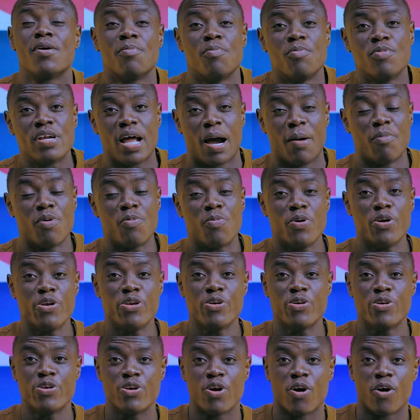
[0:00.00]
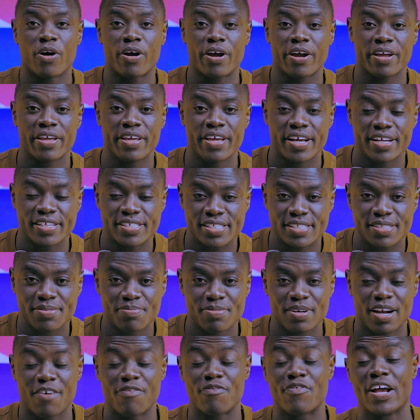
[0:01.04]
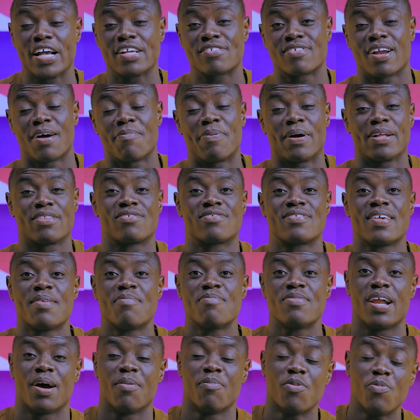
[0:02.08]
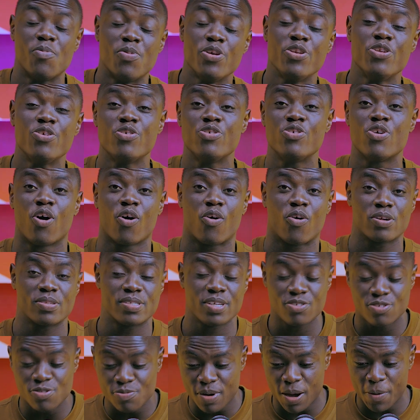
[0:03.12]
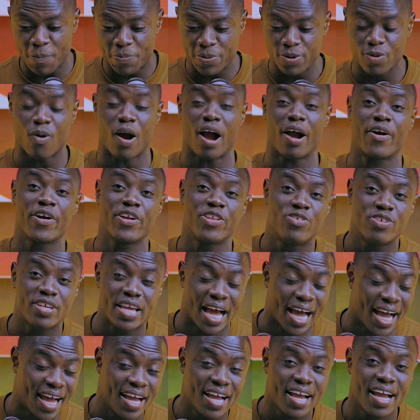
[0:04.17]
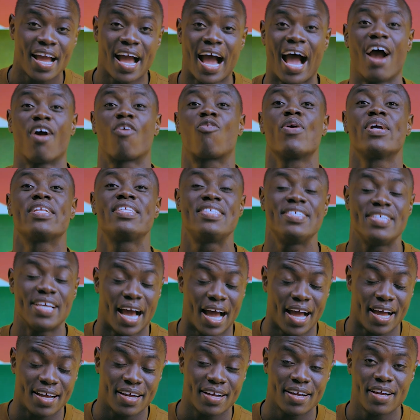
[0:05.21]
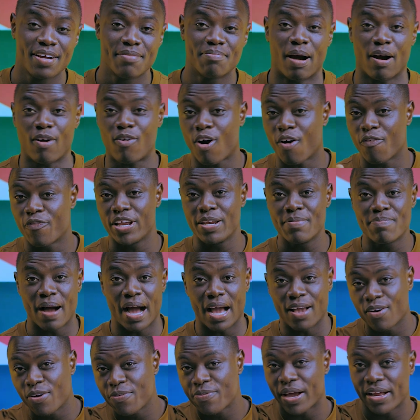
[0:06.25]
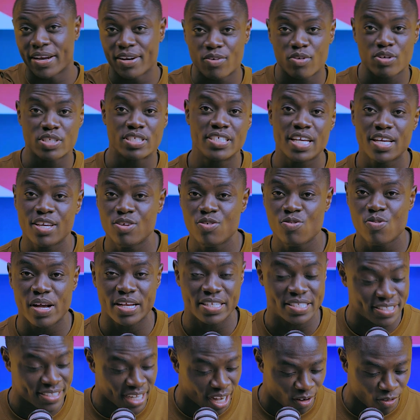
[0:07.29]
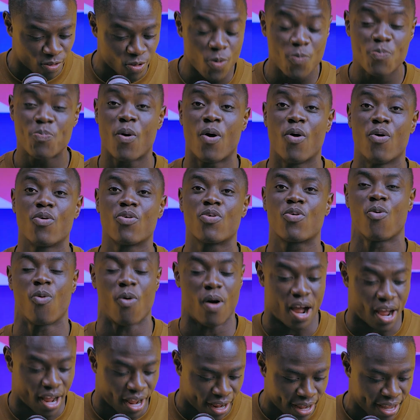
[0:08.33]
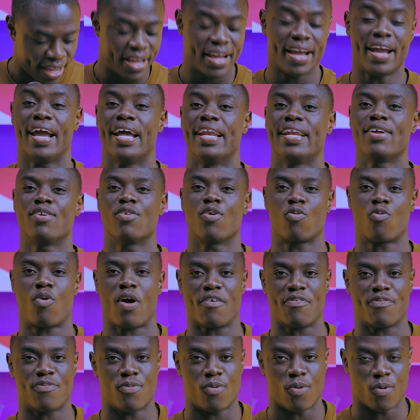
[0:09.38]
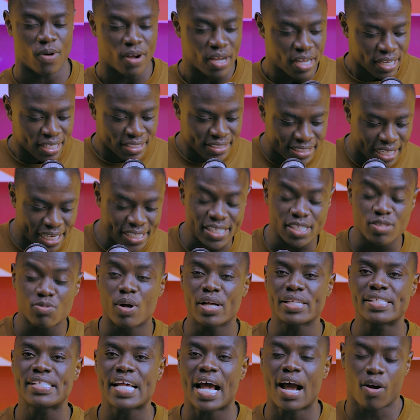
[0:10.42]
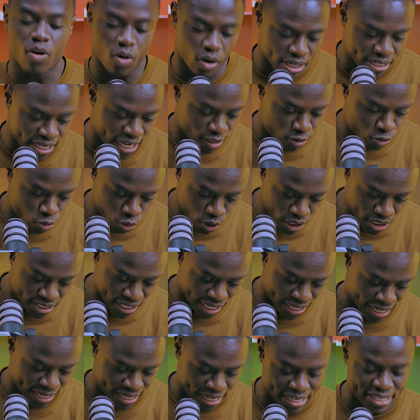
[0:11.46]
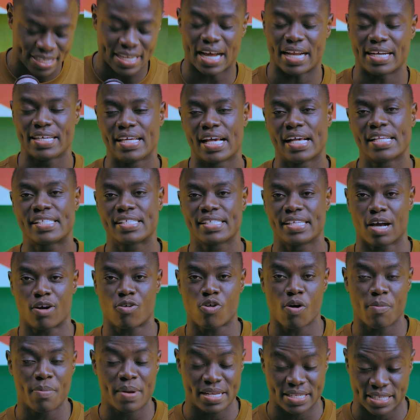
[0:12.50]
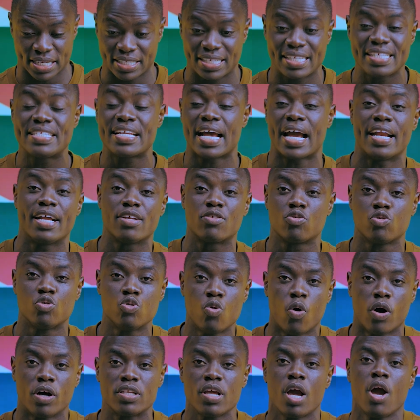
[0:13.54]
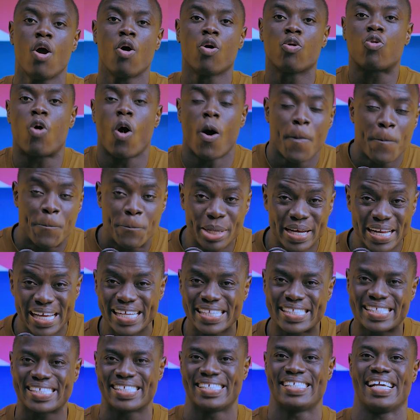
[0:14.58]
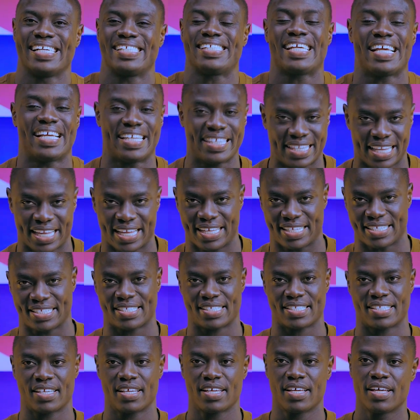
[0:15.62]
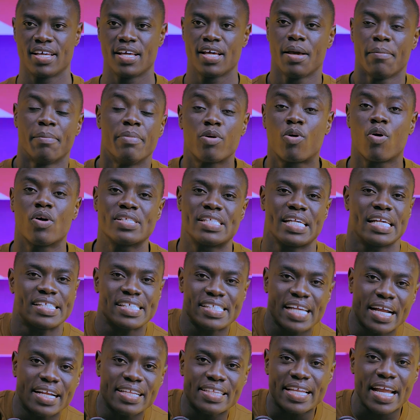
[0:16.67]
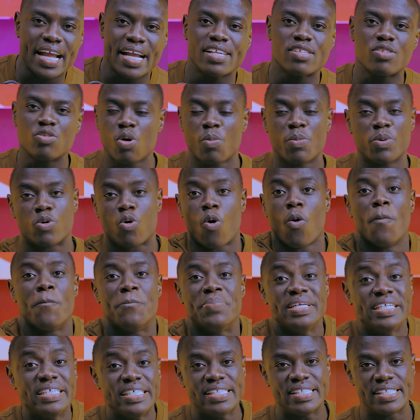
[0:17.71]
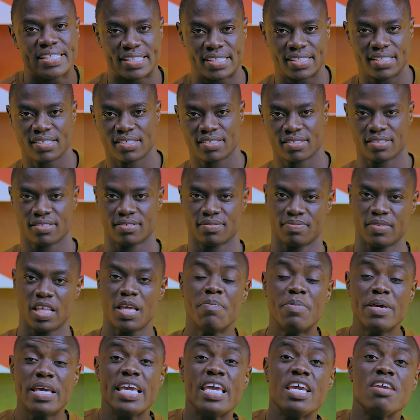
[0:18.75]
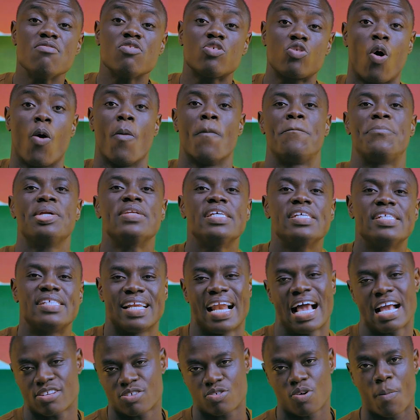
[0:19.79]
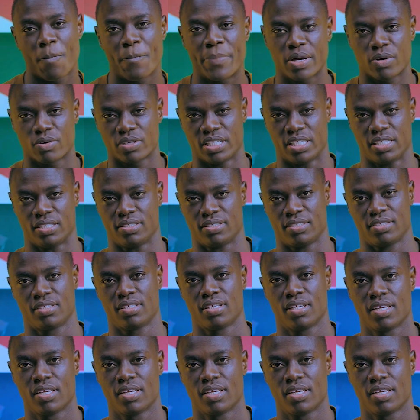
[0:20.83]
Muna Mubu New York. Yes. Muna first rapper to say Muna Mubu New York was a Juma Piwa Akwetia. But COVID by you Johnny could say US Nyankopon Kwa and in Okwafo. This is what Sarkodie tweeted, and then Ghanaians in the comments decided to do what? Complete the sentence. Because the sentence don't be complete. It be incomplete like some building.